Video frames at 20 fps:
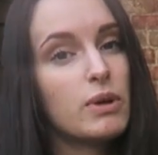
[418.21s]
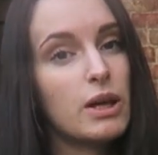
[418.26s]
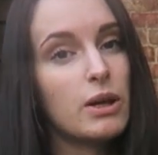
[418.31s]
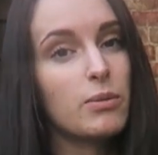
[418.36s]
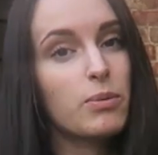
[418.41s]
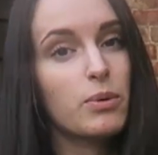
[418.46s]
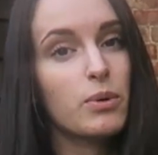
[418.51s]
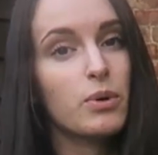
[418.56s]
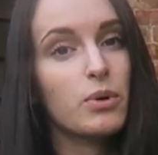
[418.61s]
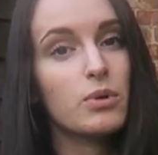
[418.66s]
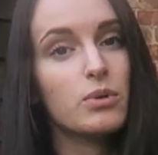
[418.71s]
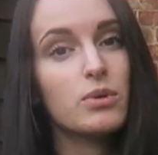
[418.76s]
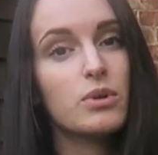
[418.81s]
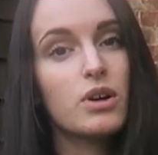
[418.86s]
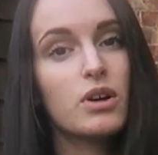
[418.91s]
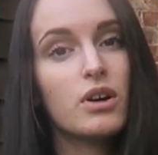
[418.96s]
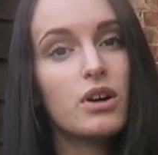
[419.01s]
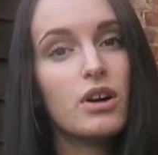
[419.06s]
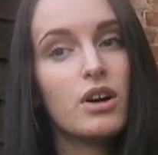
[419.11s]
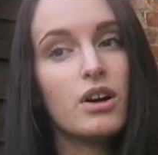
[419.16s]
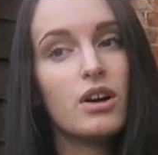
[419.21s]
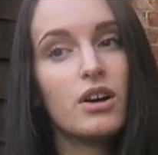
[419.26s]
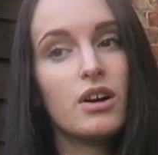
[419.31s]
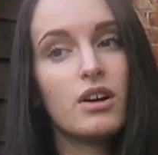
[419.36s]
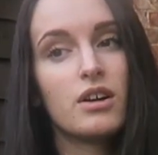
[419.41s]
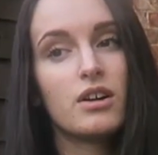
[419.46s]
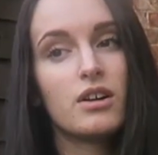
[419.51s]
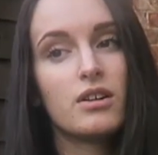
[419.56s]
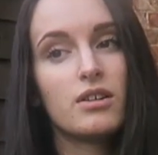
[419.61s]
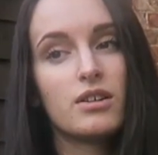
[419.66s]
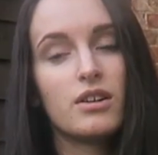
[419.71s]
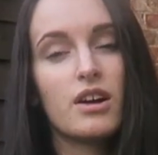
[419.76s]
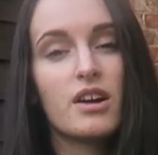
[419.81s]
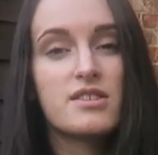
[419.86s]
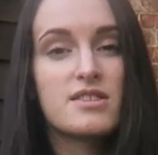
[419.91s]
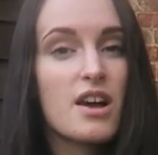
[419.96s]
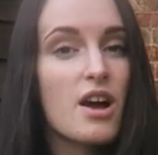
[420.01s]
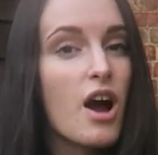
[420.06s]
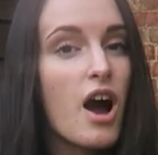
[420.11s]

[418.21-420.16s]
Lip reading: people, because